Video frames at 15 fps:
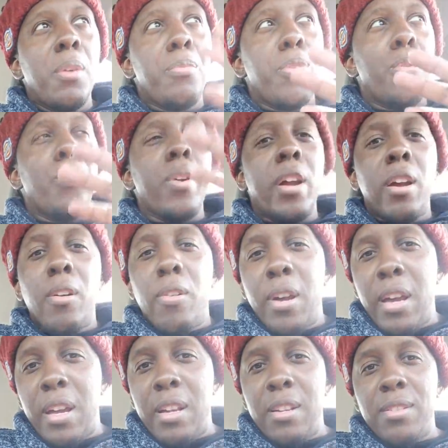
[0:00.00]
Perel
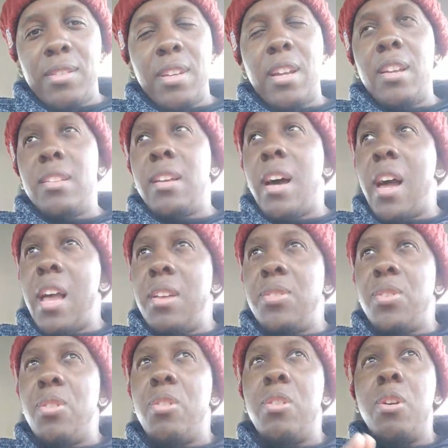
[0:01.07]
hand
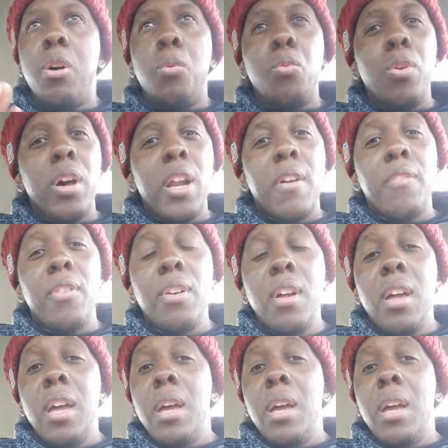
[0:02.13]
sanitizer or whatever.